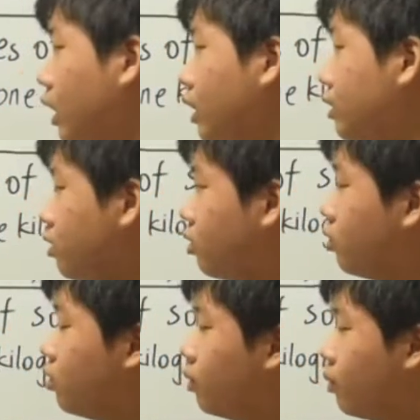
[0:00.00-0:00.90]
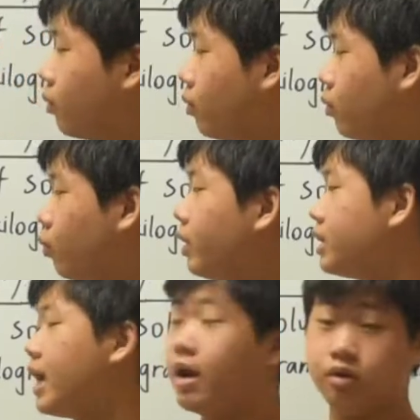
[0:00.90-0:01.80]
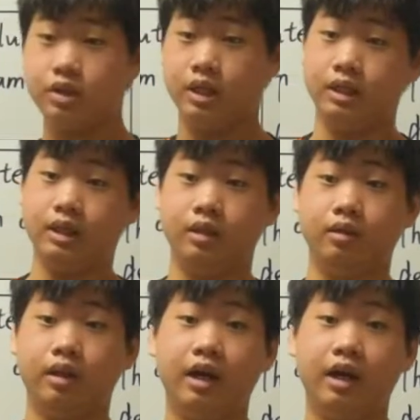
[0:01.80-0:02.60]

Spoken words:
So what else are there